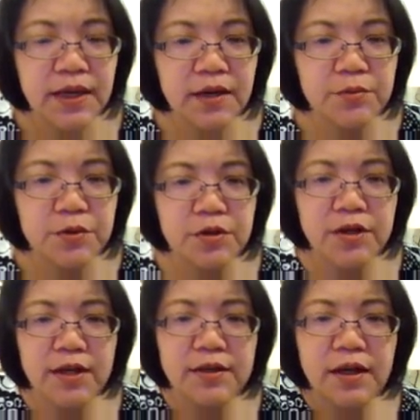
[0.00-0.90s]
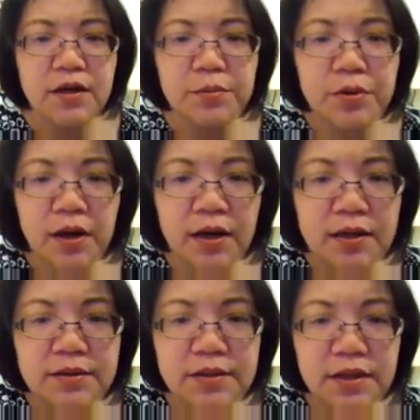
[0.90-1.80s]
again, we'll look at the inner
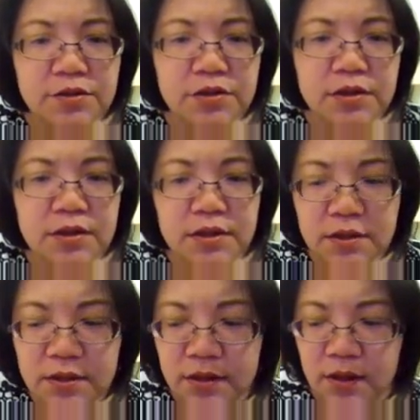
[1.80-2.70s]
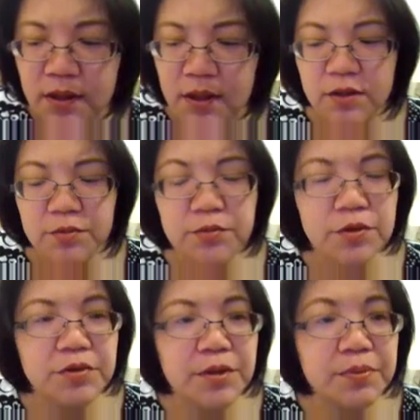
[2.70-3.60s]
product section, and then
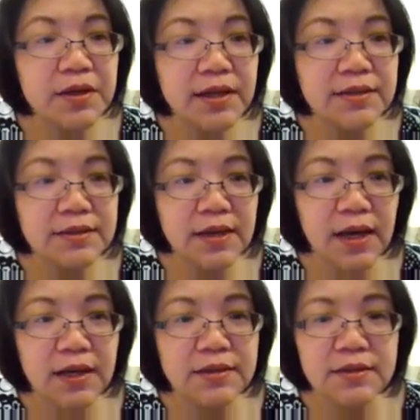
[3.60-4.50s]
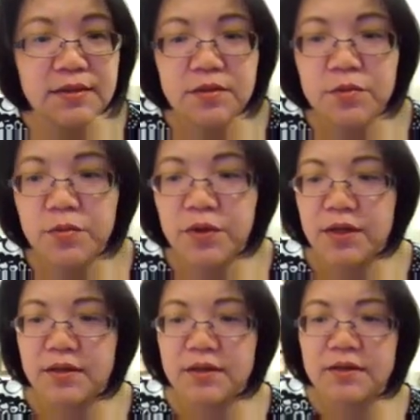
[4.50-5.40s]
we'll replace that
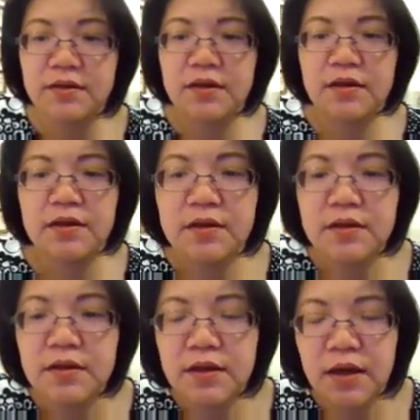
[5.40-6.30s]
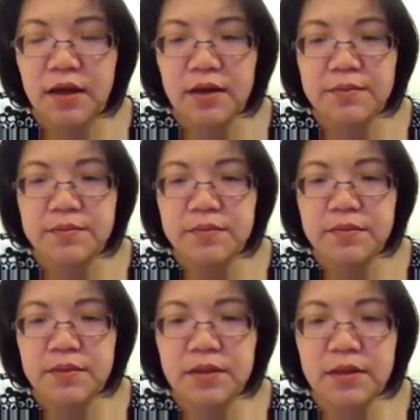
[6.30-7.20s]
with
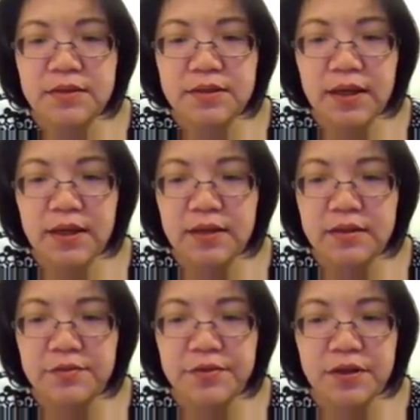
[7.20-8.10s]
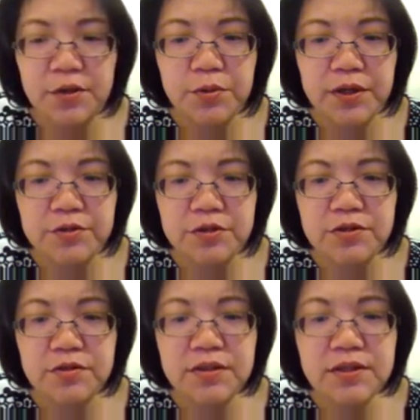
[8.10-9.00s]
a slightly different
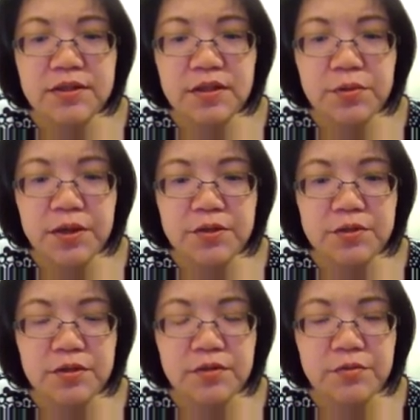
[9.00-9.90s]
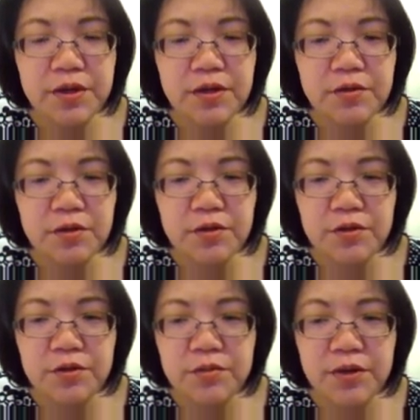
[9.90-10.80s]
equation. So this equation, radial
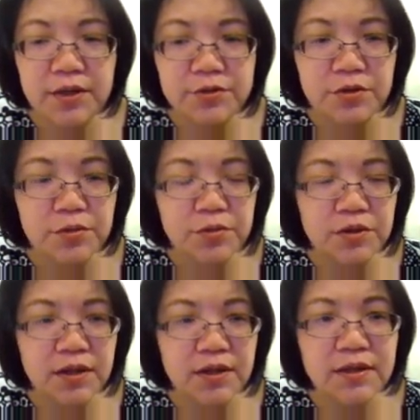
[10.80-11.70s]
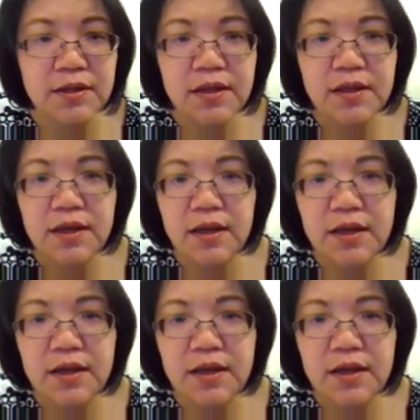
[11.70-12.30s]
kernel, will actually work in